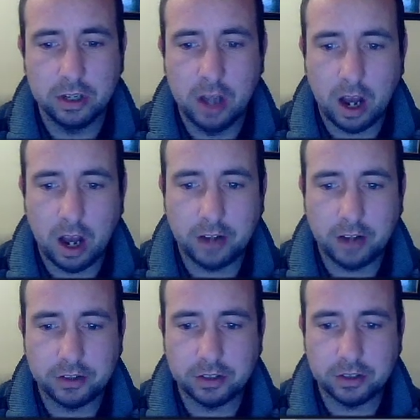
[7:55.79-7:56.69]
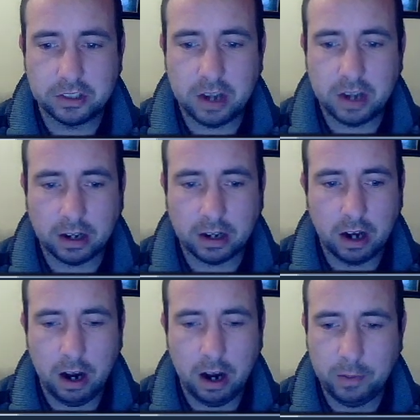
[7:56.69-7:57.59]
onto the stack.
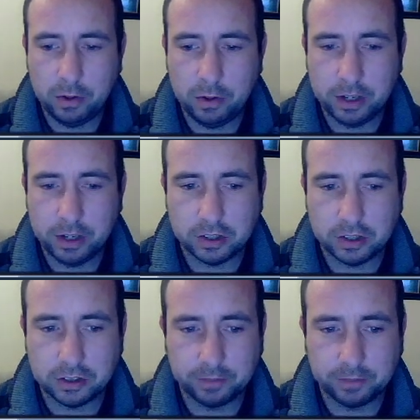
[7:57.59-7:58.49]
Operators